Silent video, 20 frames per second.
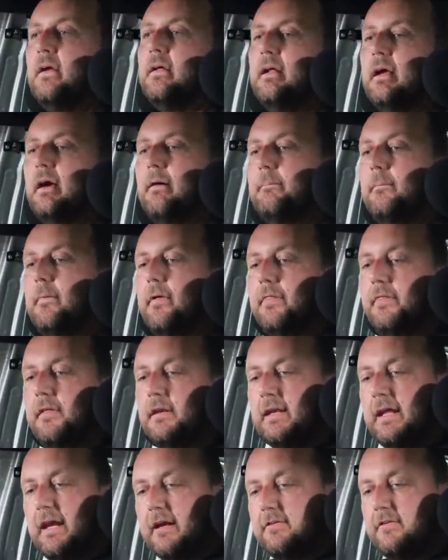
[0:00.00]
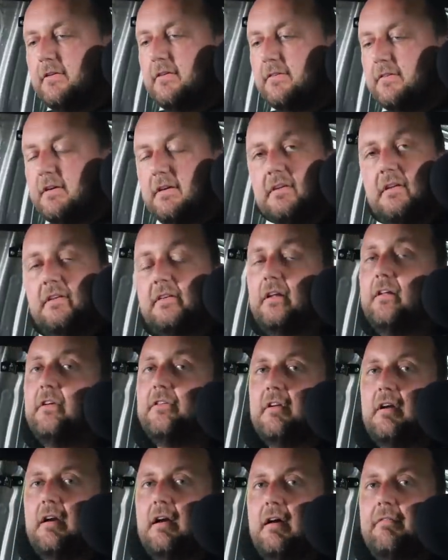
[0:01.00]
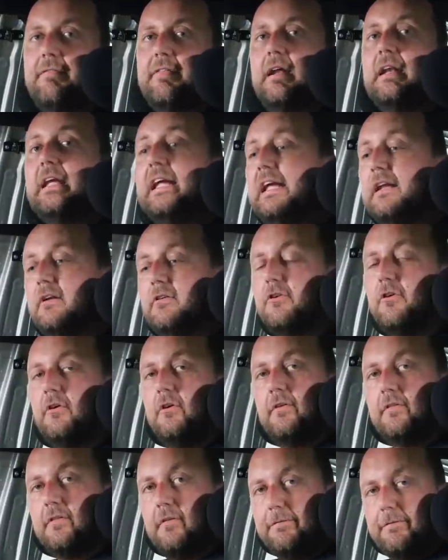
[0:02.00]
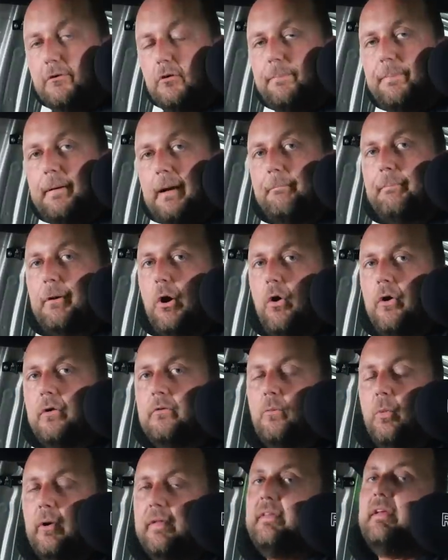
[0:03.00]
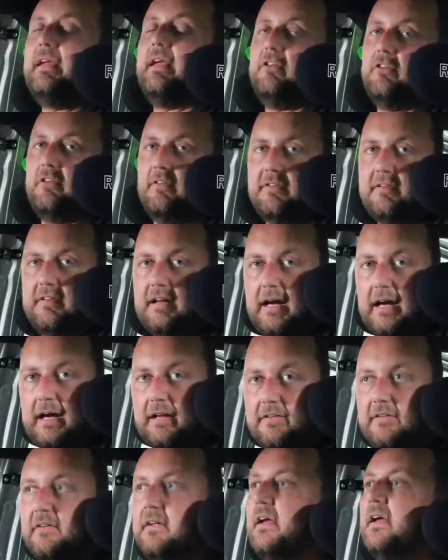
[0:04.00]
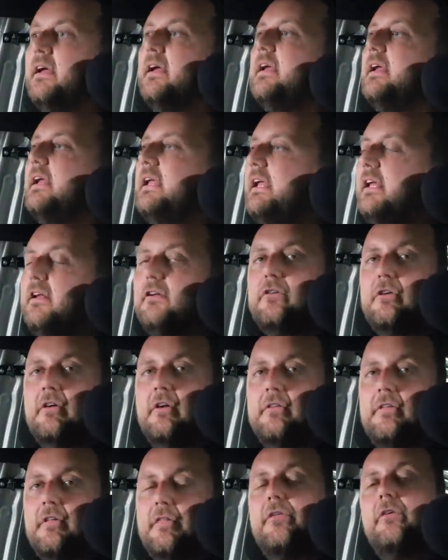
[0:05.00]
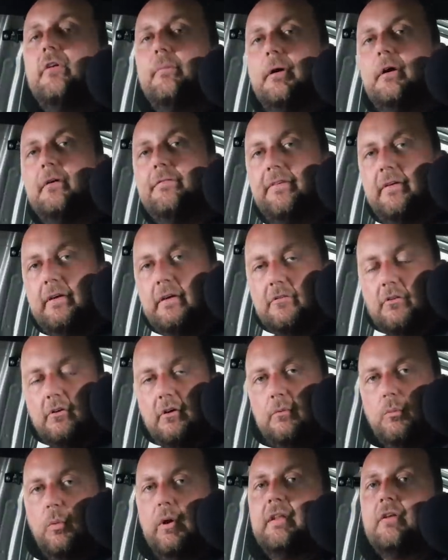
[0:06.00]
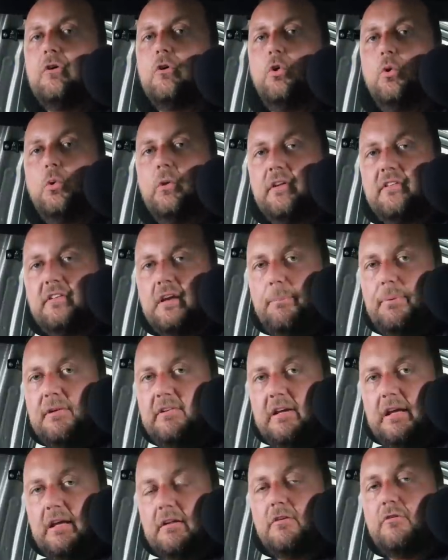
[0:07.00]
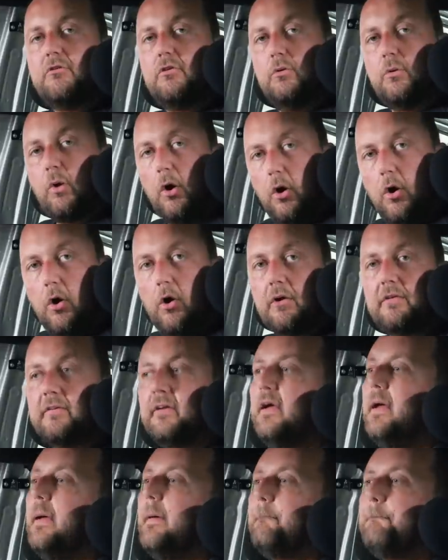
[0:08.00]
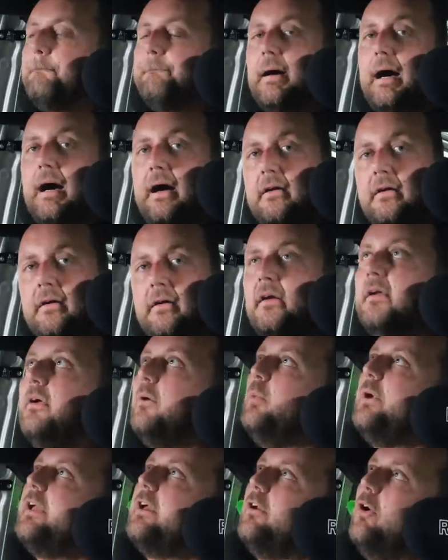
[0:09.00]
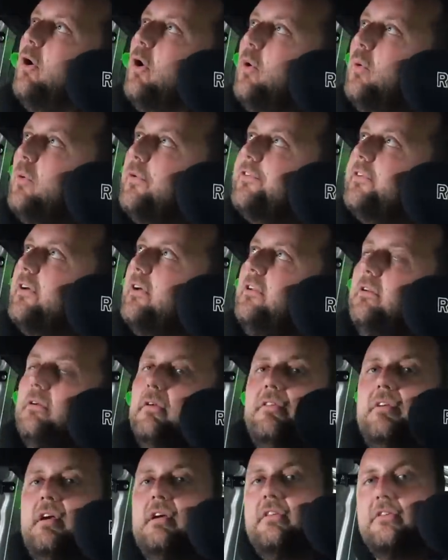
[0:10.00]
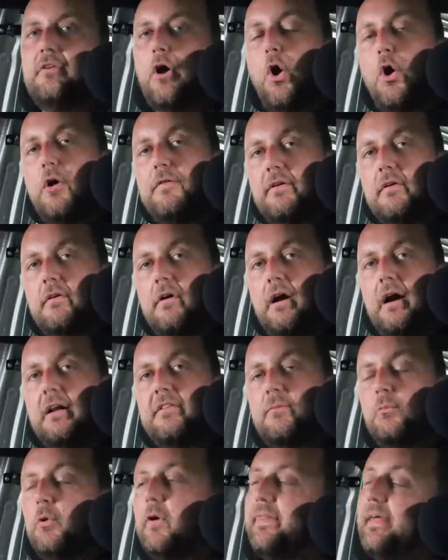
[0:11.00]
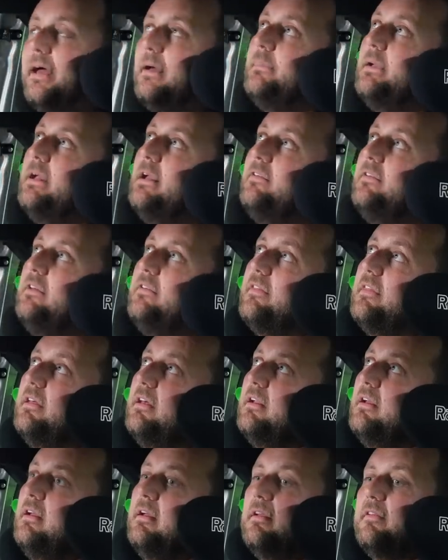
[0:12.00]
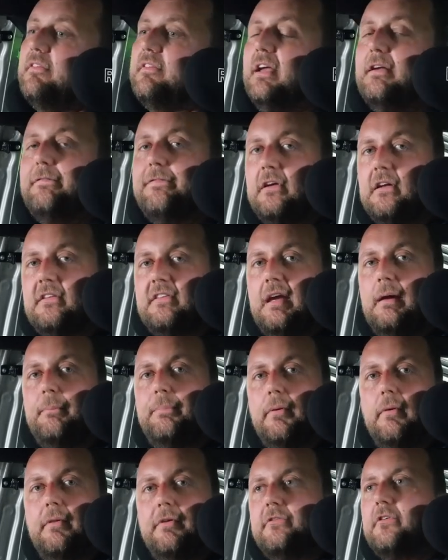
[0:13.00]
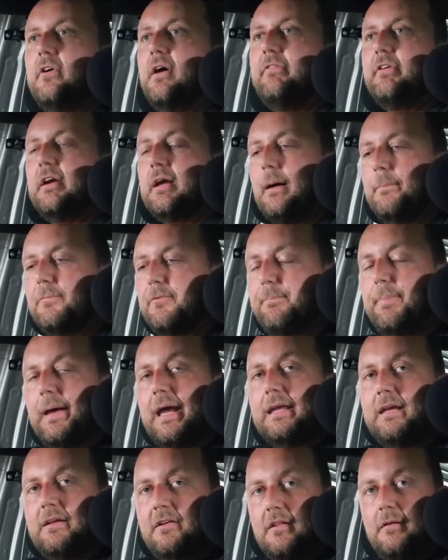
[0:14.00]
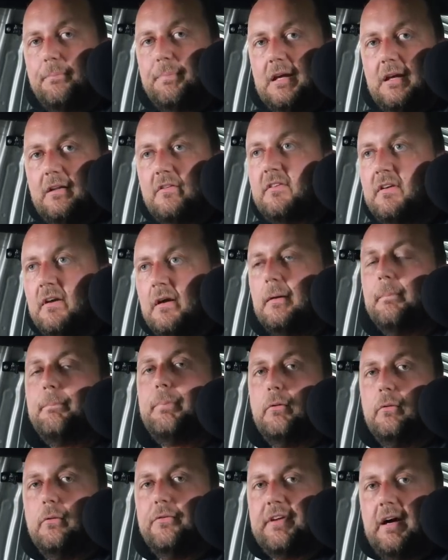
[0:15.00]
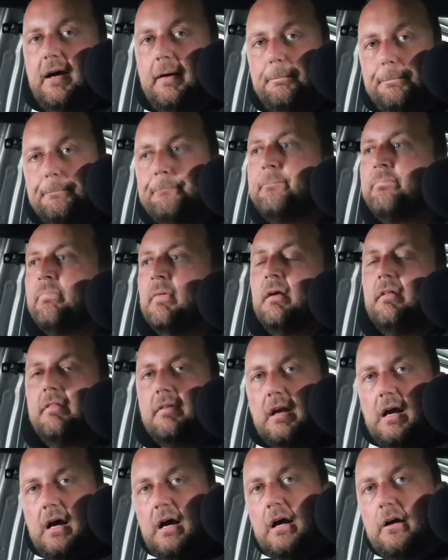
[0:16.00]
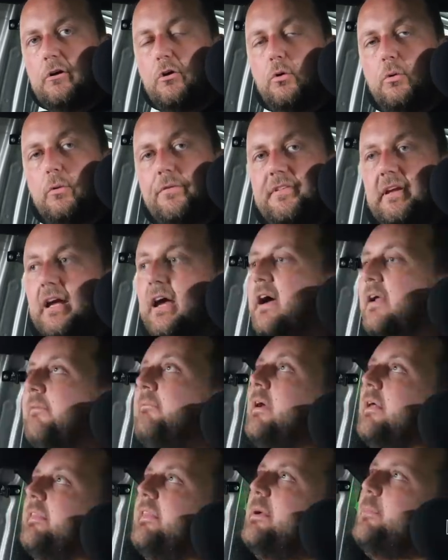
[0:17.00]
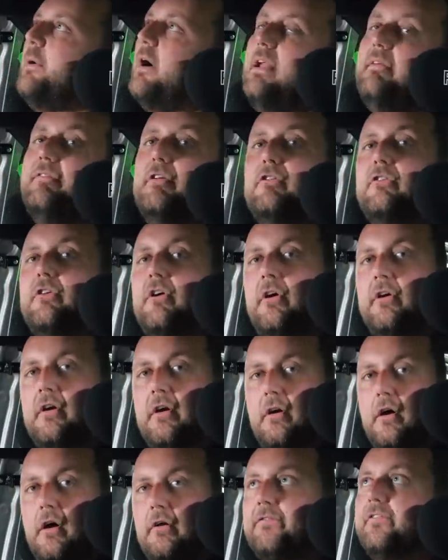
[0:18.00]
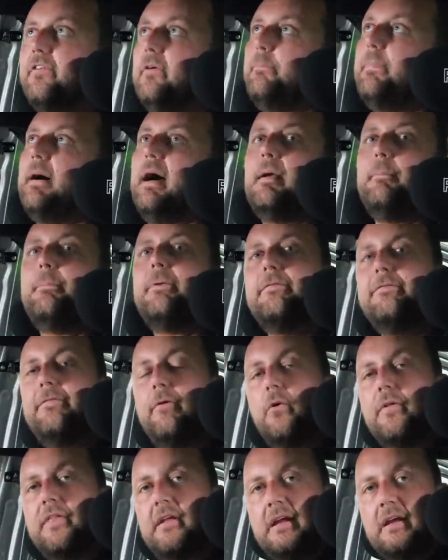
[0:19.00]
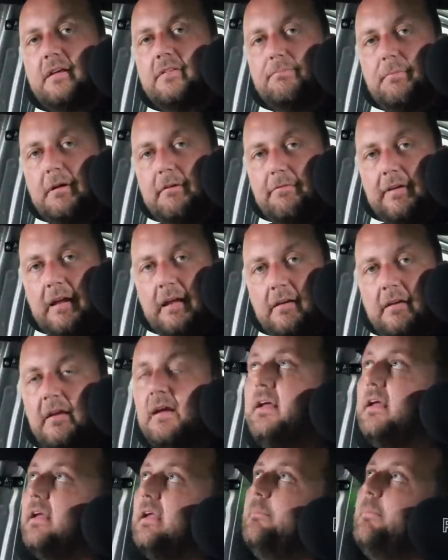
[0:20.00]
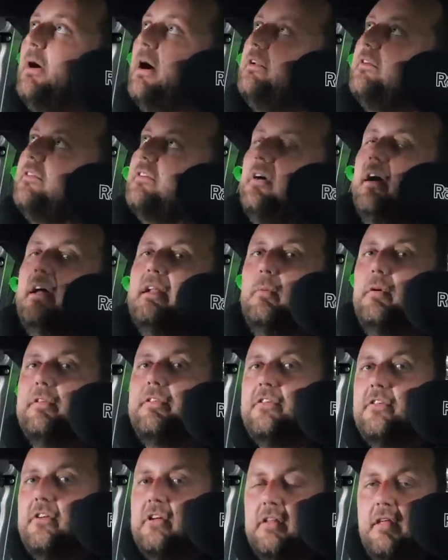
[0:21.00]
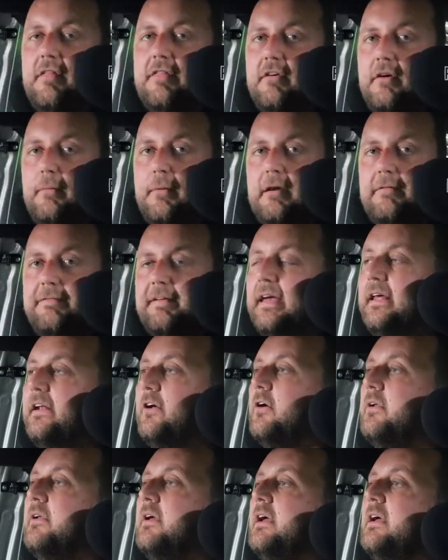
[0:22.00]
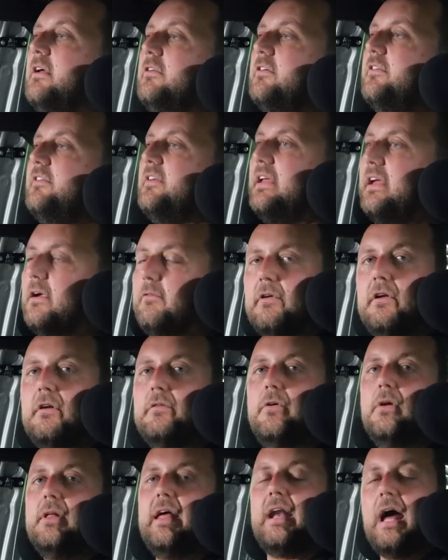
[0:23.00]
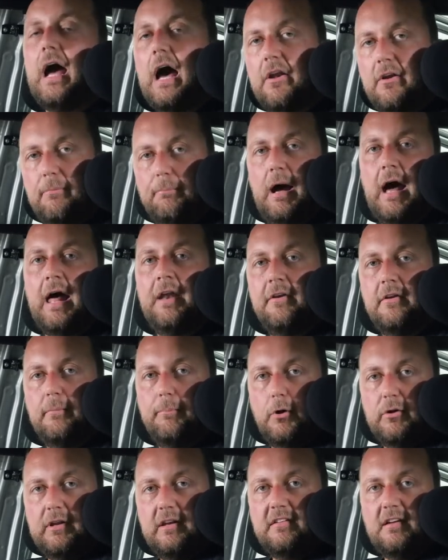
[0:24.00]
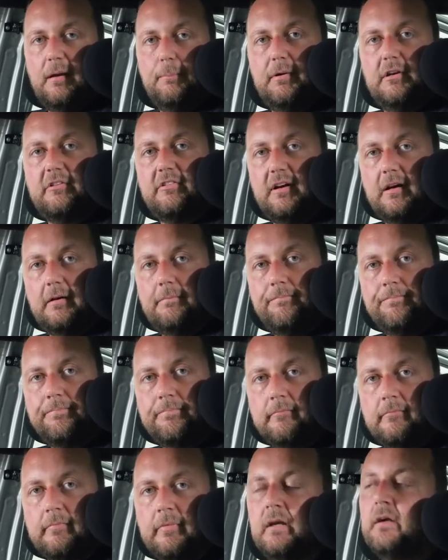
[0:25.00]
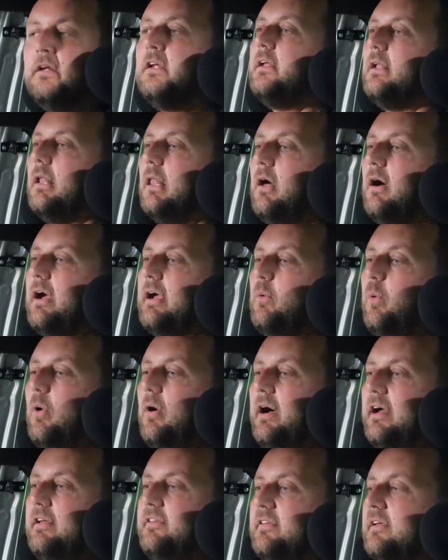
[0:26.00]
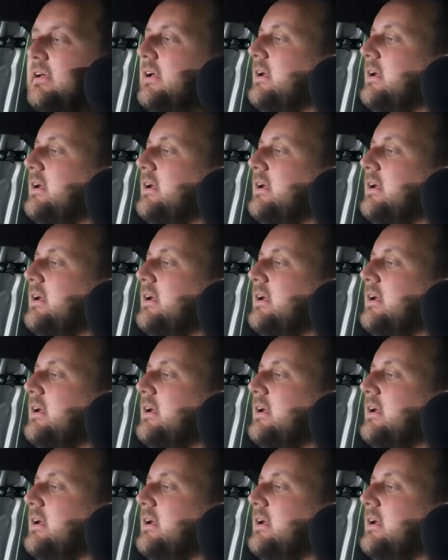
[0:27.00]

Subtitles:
Now, the Nexus is intelligent enough that it turns the fuel pump on when the engine starts, it turns the thermofans on when the coolant temperature gets too hot, but we can also use these as overrides. And what that means is that, say for example, the driver comes back into the pits, pulls up, the car cools down, they might even turn it off, but before the next event, he might decide he wants to turn the thermofan on just to get rid of all that underbonnet temperature. Likewise,